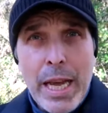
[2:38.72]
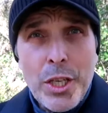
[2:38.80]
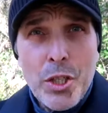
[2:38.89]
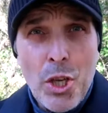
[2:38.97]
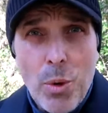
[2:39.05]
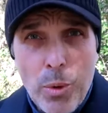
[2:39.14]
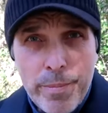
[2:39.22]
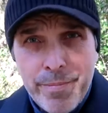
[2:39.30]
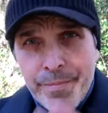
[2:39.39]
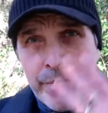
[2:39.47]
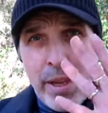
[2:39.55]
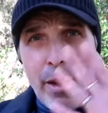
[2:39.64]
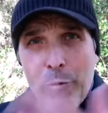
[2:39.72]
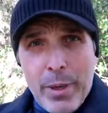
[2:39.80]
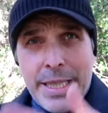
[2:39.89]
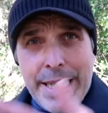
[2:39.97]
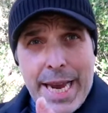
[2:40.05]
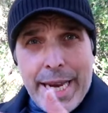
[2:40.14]
So if we
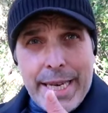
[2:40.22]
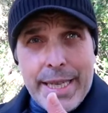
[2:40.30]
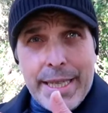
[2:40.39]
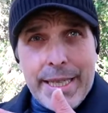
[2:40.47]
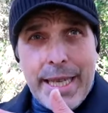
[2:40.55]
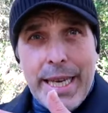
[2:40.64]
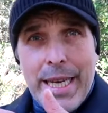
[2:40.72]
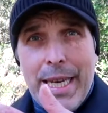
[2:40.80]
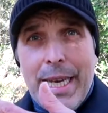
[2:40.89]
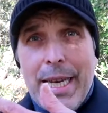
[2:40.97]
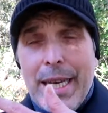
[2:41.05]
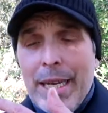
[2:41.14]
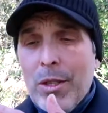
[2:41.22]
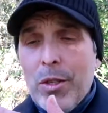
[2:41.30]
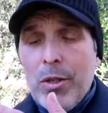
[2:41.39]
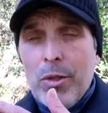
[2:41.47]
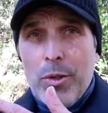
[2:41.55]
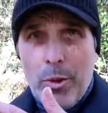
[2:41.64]
take the
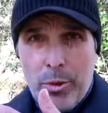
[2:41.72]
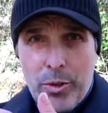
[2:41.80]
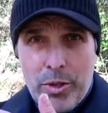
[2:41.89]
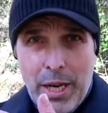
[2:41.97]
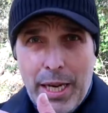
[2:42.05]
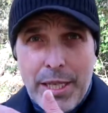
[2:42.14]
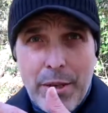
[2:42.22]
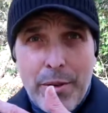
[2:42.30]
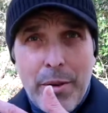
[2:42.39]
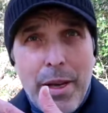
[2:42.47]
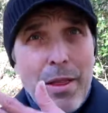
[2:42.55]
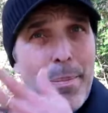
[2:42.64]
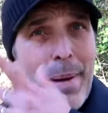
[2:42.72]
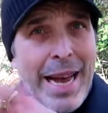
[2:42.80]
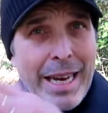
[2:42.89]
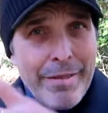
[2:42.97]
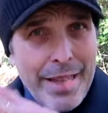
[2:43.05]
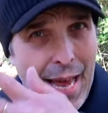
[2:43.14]
dorsal side, so the
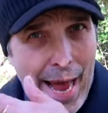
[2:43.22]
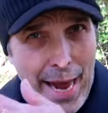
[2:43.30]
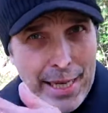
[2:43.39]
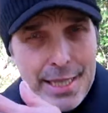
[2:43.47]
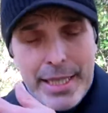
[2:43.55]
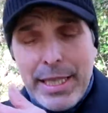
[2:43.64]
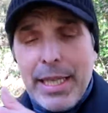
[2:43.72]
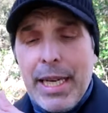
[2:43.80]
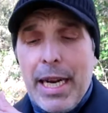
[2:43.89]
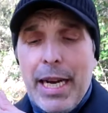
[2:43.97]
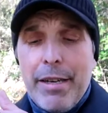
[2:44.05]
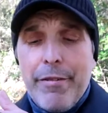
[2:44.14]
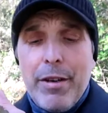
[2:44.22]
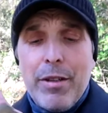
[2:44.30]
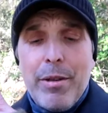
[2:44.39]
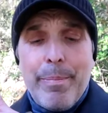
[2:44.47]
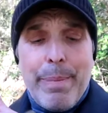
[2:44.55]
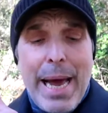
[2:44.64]
back of the hand, and follow
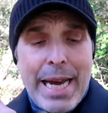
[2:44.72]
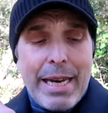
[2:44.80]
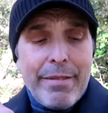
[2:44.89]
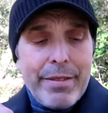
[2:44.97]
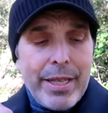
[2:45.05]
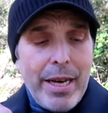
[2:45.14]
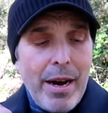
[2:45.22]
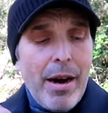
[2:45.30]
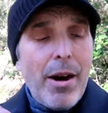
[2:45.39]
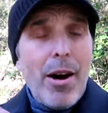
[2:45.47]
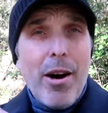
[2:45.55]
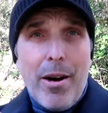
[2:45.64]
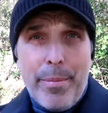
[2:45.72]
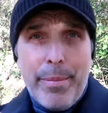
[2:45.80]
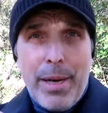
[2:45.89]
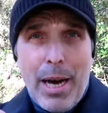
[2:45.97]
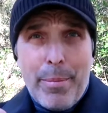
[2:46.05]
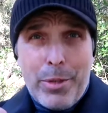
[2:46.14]
the back of the arm
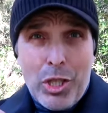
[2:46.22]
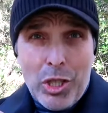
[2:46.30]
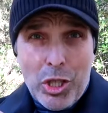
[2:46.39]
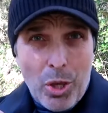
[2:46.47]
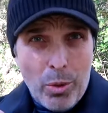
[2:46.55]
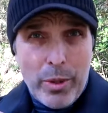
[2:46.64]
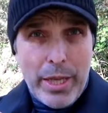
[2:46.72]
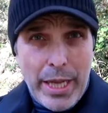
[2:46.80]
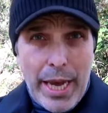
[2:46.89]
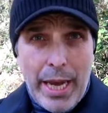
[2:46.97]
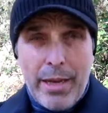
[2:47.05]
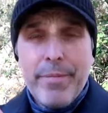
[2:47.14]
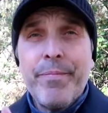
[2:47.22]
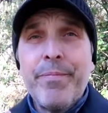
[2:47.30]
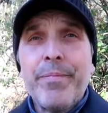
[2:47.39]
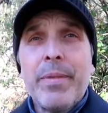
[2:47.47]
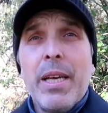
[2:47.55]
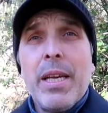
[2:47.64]
up to the shoulder there.
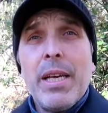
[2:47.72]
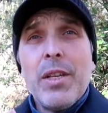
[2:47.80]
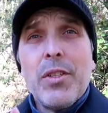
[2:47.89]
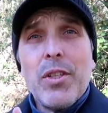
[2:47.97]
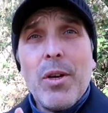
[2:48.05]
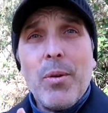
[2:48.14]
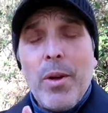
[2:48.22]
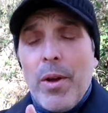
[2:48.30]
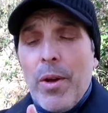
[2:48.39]
So